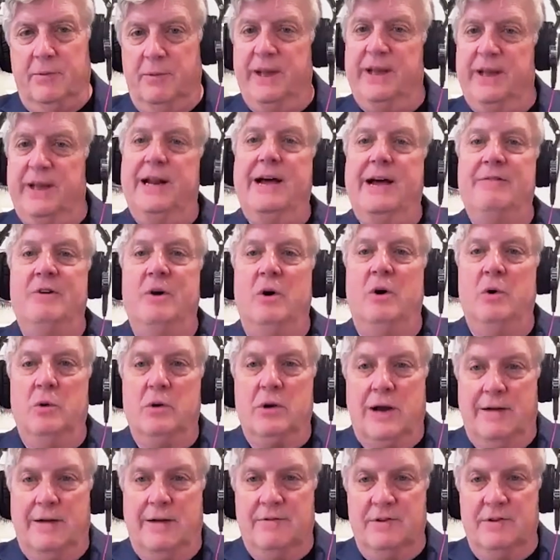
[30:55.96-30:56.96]
And we could have a whole
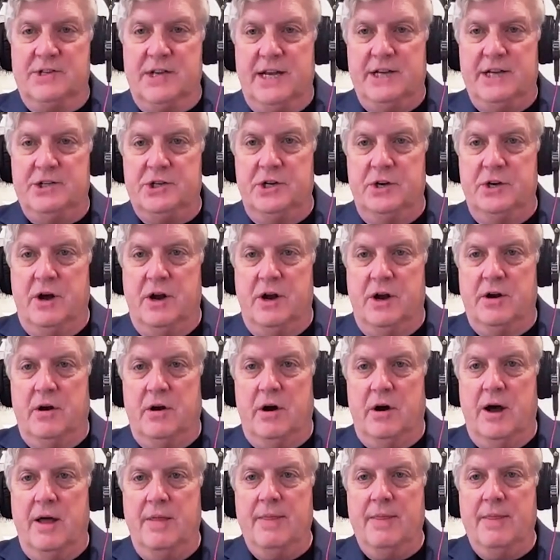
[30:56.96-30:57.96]
conversation
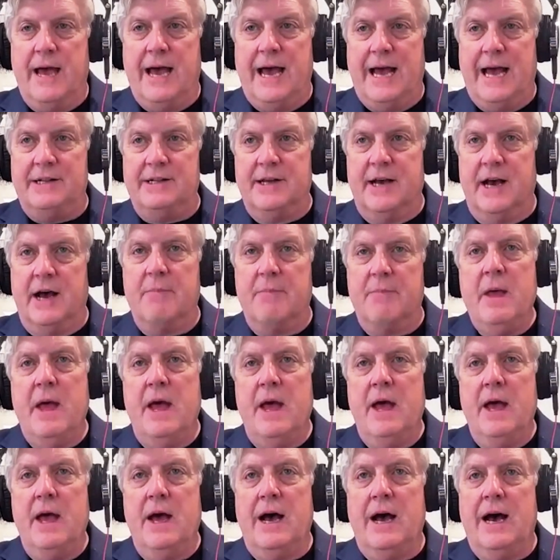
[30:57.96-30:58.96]
on that.
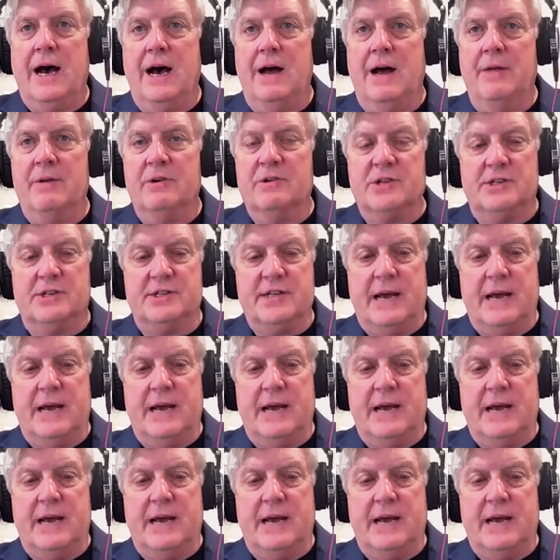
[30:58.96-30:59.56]
There's a